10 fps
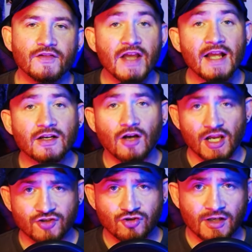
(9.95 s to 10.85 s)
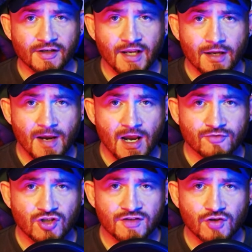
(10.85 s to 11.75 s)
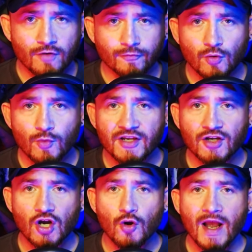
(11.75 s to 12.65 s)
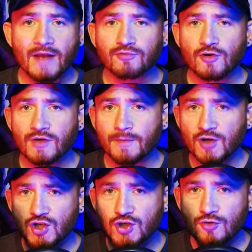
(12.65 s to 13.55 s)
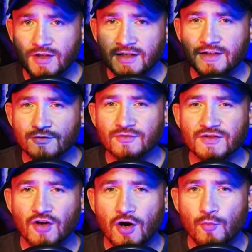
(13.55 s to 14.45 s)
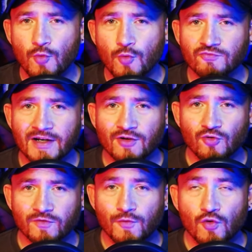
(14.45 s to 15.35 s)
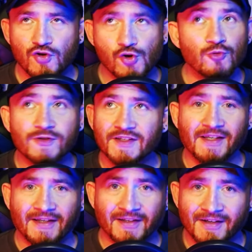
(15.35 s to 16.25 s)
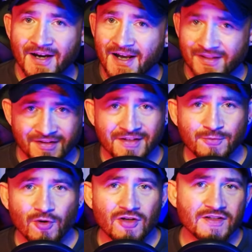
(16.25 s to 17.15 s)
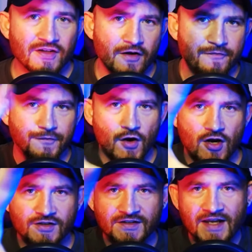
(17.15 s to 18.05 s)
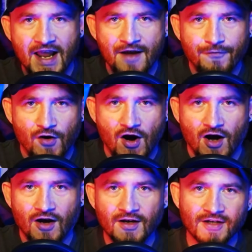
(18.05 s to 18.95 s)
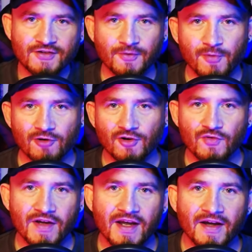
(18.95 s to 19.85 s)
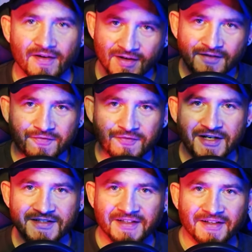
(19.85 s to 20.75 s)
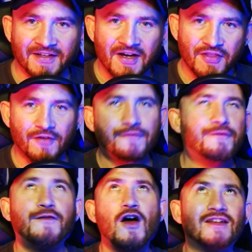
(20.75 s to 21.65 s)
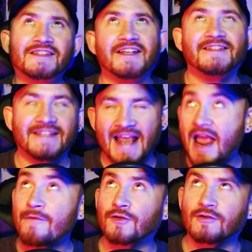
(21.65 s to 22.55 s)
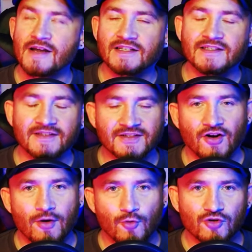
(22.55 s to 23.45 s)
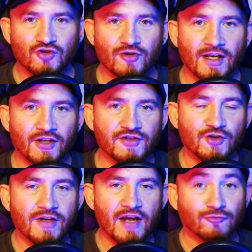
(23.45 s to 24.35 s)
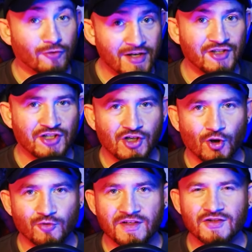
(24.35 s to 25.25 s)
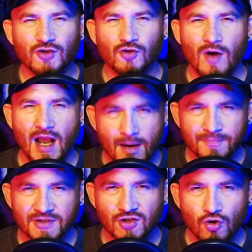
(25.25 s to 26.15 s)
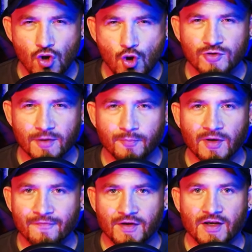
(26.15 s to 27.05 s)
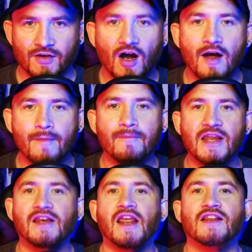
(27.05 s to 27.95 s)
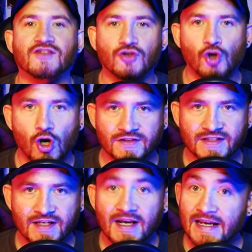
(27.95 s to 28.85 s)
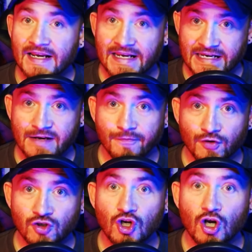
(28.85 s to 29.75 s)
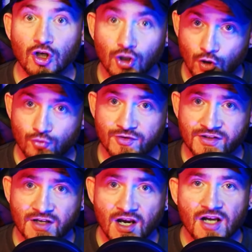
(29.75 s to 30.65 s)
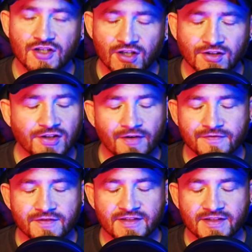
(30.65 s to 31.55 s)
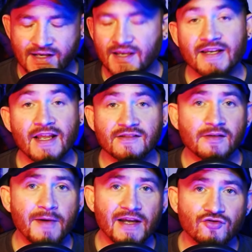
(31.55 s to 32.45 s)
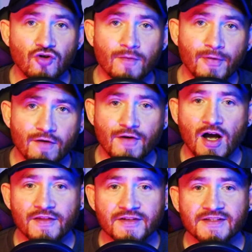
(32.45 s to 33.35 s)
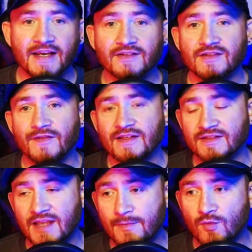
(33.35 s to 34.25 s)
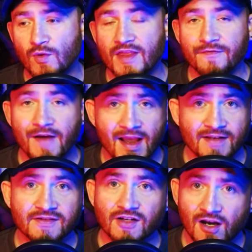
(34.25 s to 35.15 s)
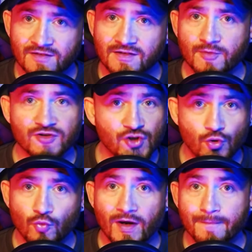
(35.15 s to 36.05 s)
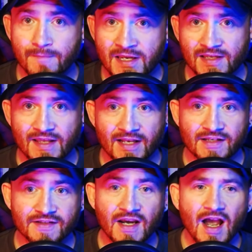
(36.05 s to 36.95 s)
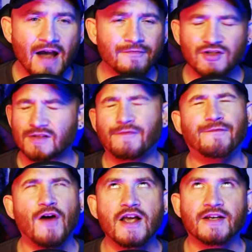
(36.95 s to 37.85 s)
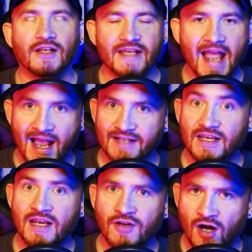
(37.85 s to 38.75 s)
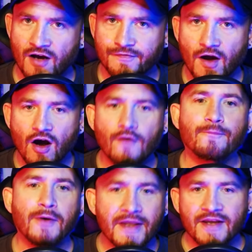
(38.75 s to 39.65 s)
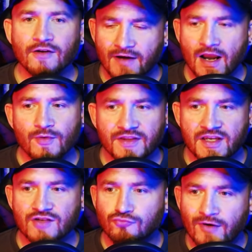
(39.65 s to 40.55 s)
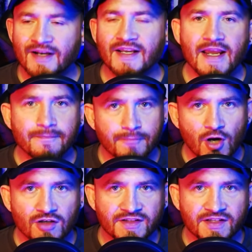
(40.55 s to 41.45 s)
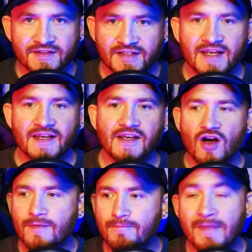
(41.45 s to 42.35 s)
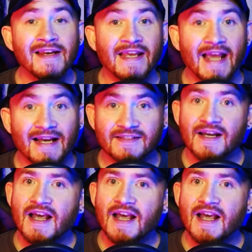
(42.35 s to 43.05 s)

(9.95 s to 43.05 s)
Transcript: The Acolyte trailer came out just over a week ago and broke a peculiar little Star Wars record for UC. This was the first ever, to borrow their phrasing, the firstest everest Star Wars trailer to get ratioed into absolute oblivion. I mean, it's not even close. You love to see it. Against the backdrop of other sectors of entertainment where the fans, the customers, you and me, that is, have just finally had enough of playing around with these renegade Marxist DEI maniacs,